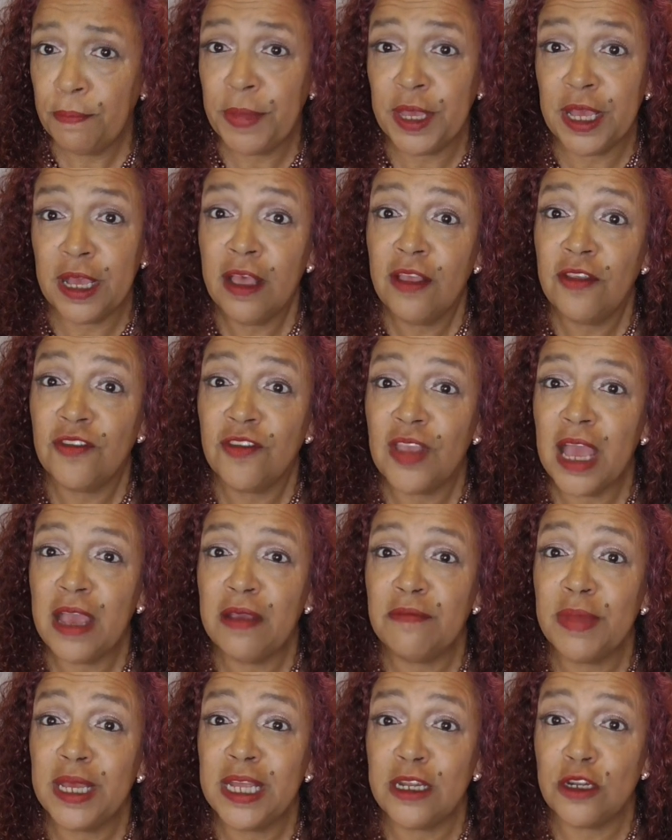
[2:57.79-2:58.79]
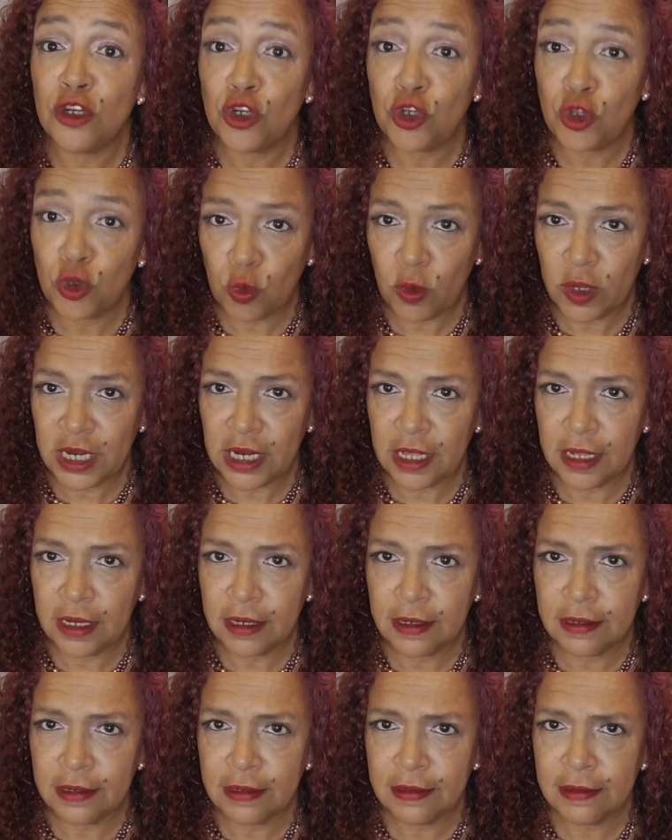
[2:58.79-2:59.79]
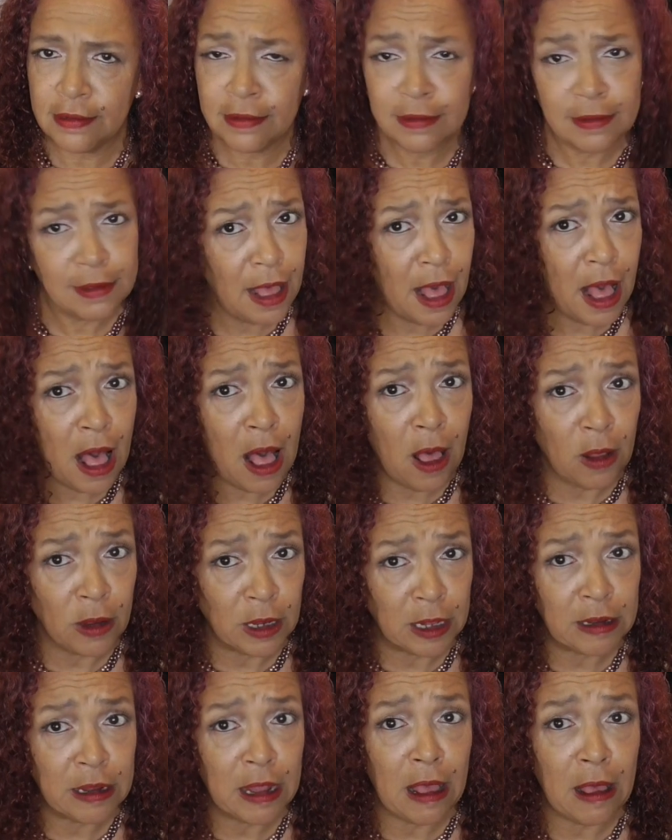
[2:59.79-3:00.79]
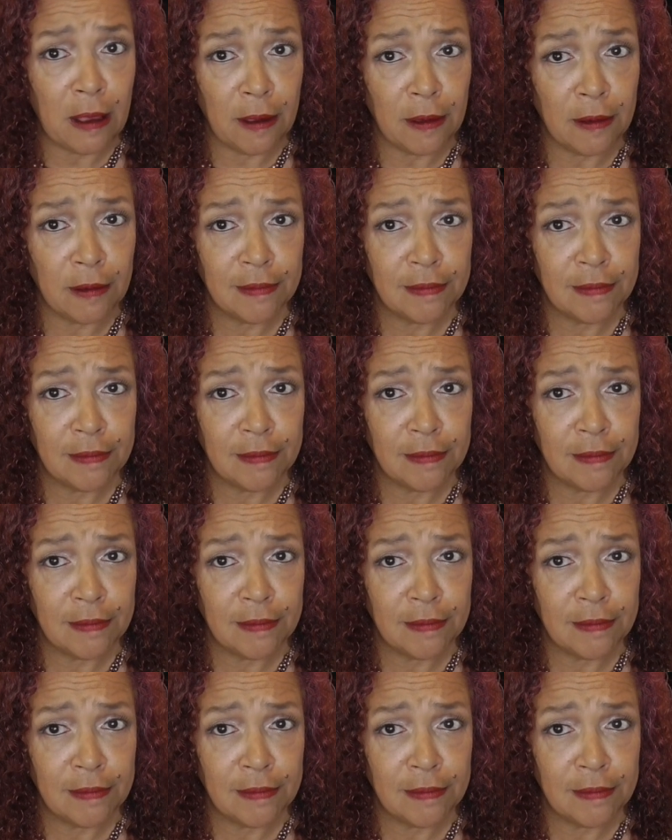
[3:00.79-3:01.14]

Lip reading: because they've been doing it all along.